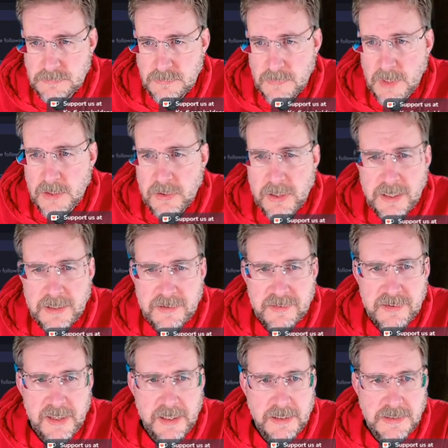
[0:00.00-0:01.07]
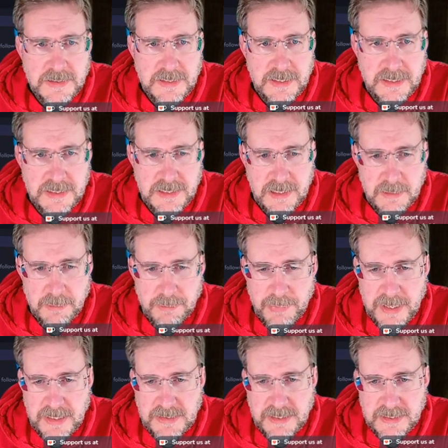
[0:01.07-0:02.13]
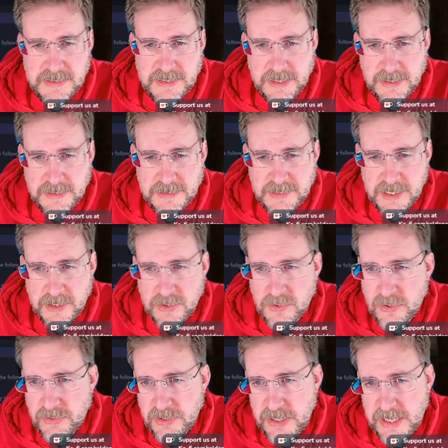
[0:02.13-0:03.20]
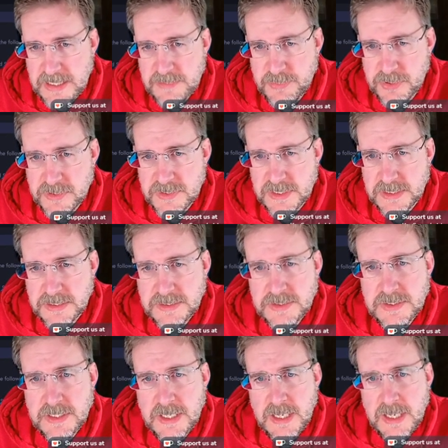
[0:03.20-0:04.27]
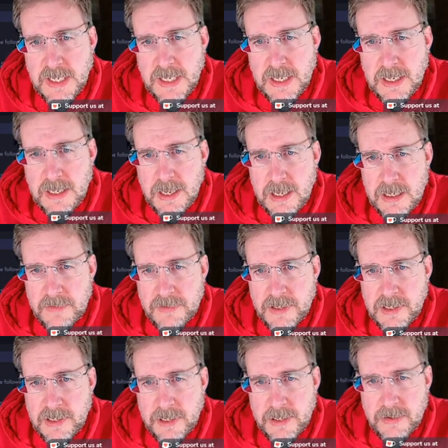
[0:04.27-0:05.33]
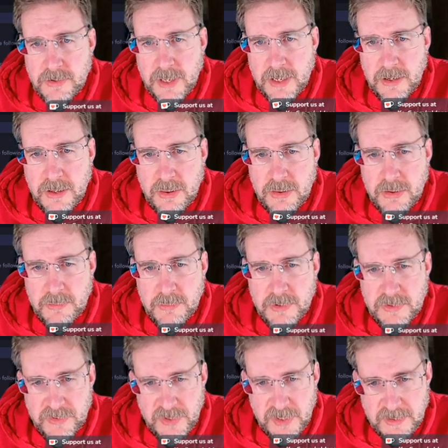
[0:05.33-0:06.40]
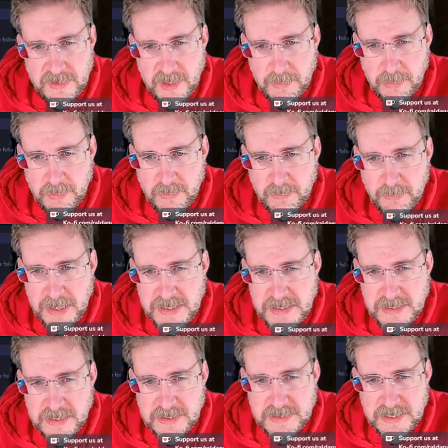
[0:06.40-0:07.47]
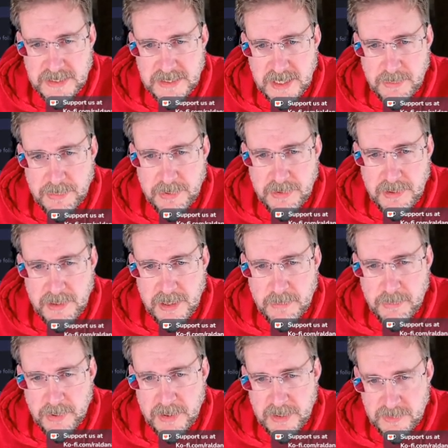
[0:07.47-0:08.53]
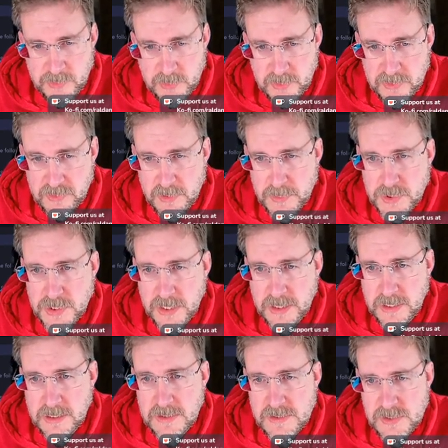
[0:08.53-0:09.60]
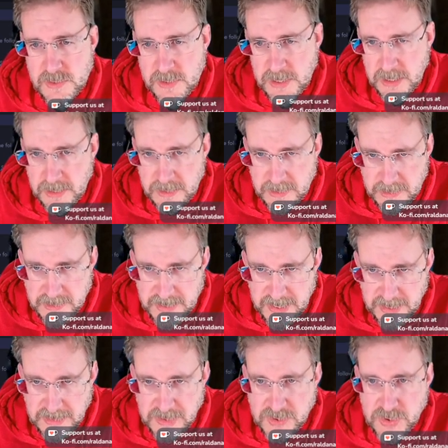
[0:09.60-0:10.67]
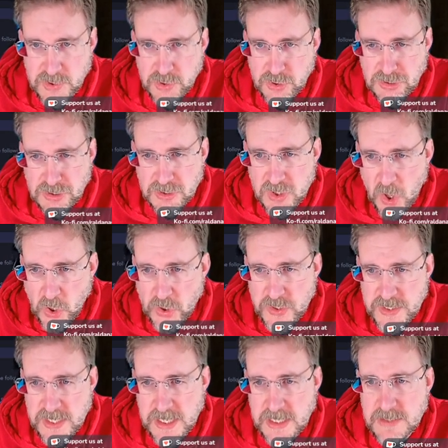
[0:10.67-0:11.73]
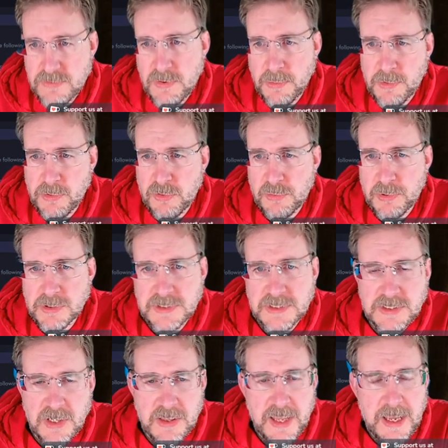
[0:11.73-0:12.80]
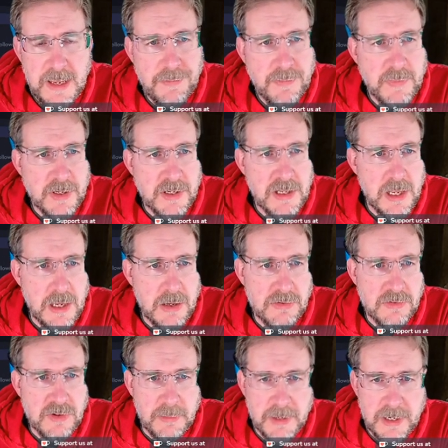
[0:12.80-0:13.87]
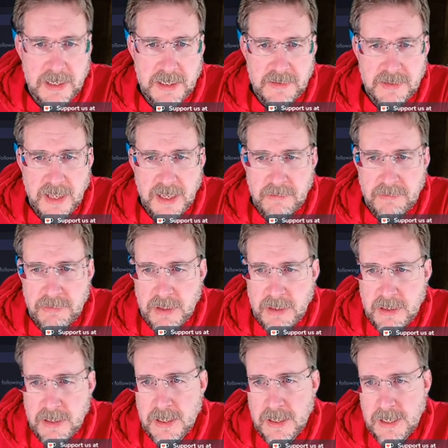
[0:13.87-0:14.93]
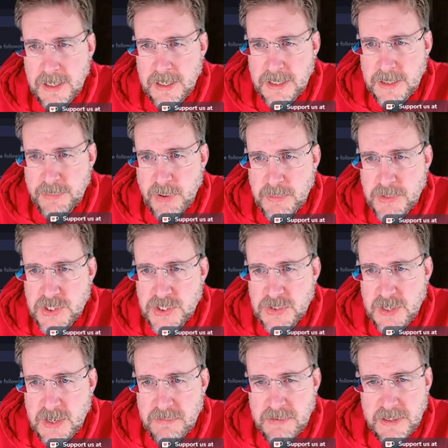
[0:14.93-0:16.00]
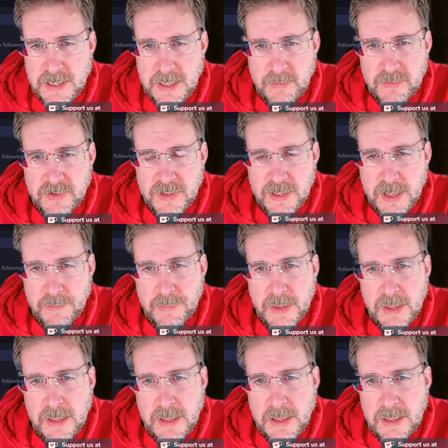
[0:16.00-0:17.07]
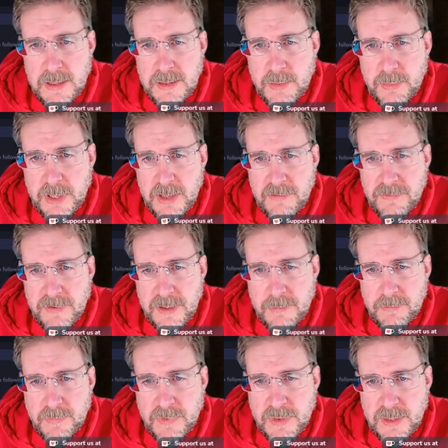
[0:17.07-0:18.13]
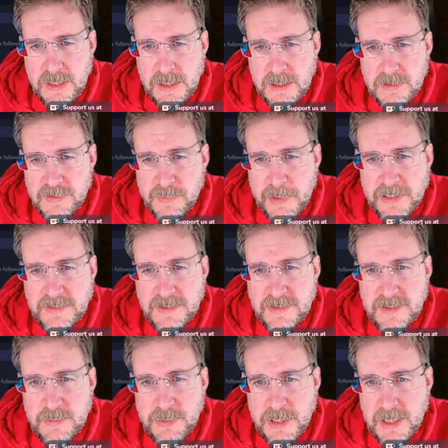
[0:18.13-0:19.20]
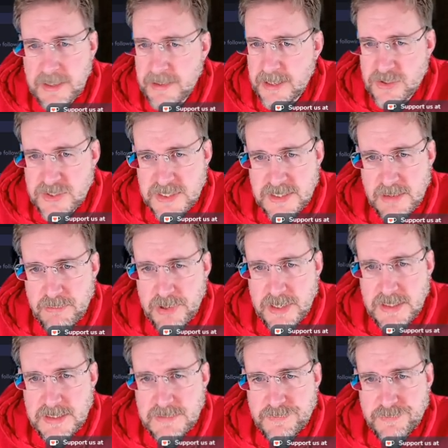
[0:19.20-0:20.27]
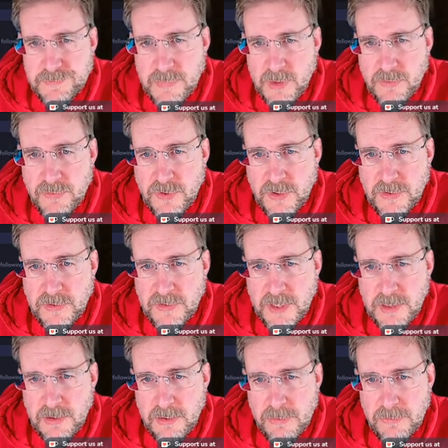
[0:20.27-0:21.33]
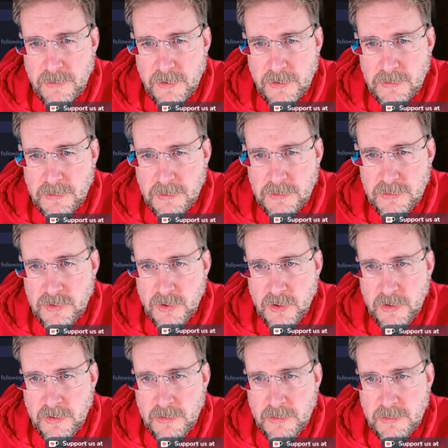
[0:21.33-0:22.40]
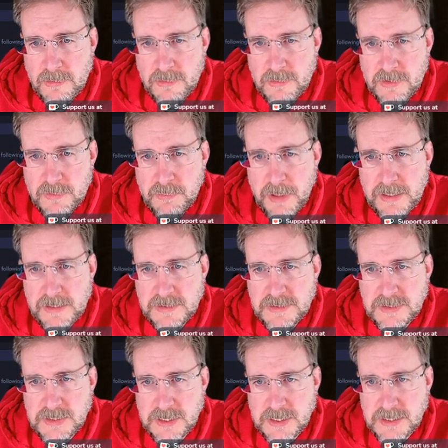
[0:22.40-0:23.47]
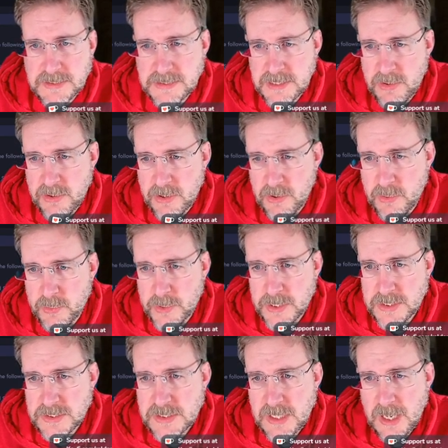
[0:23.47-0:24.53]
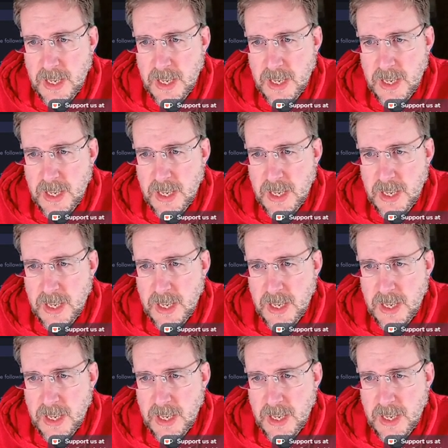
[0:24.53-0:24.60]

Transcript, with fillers: You get skills, and these are the basic skills and not the expert skills. And if you click into any of them, you see their basic setup, but there's no description in it. So the, the textual content from the rulebooks is not there, but Chaosium at least gave the, the permission to have the names in there. Then we have um, the spell setup. Again, they're just templates. First, second, third, and so on spells, so you can see how that all works.